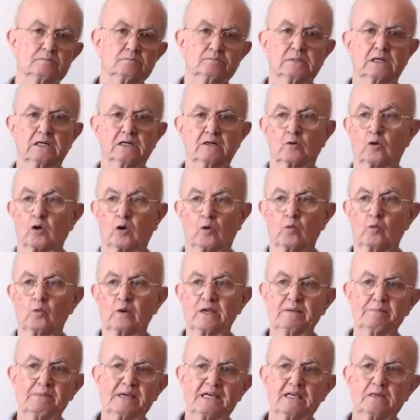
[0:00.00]
or
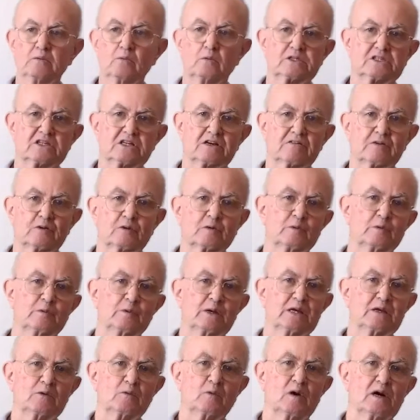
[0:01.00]
Webe, whichever
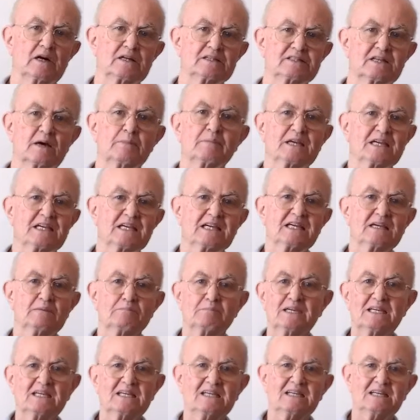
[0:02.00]
way you want,
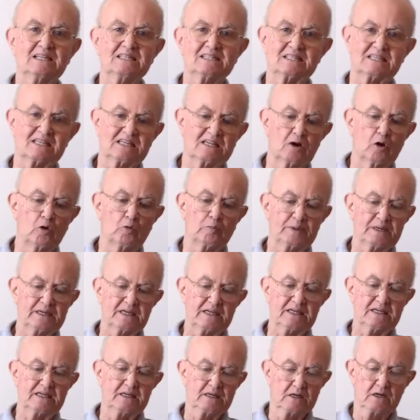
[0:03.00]

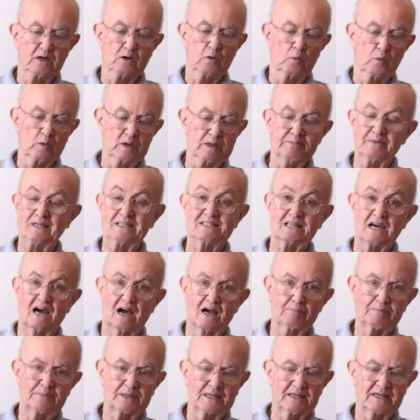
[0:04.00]
W-E-B-E-T-O-P,
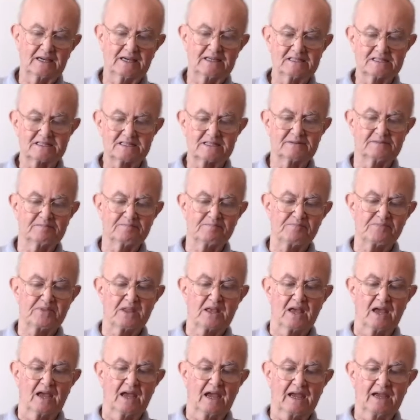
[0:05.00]
Webetop, I
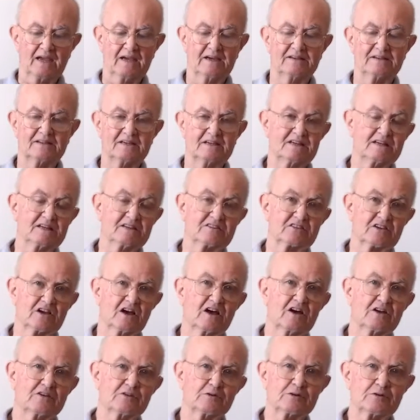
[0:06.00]
guess. And it's a
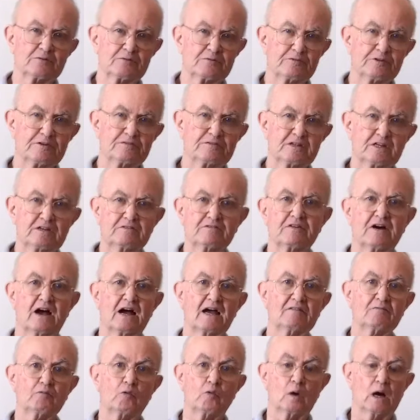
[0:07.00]

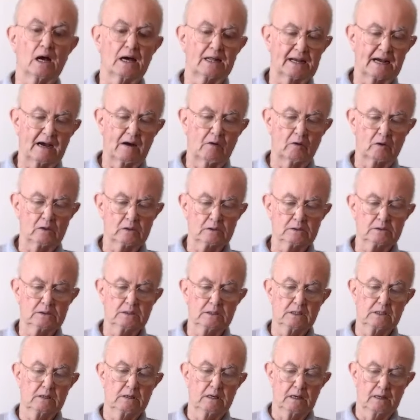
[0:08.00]
155 watt-hour
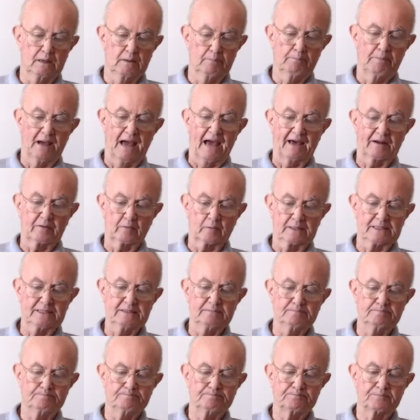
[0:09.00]
battery,
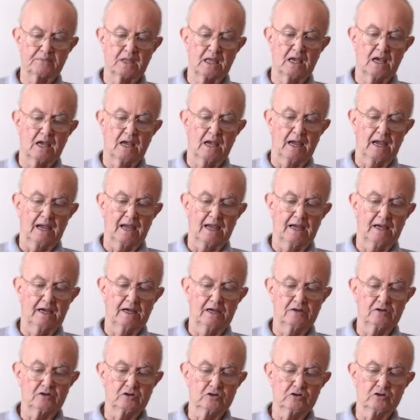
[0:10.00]

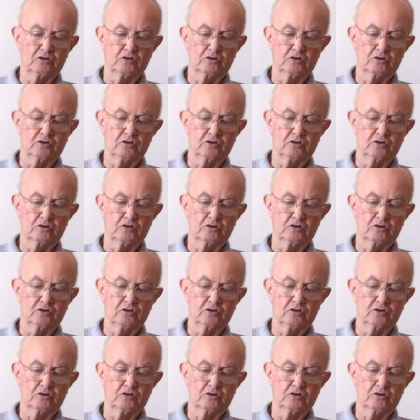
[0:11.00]
and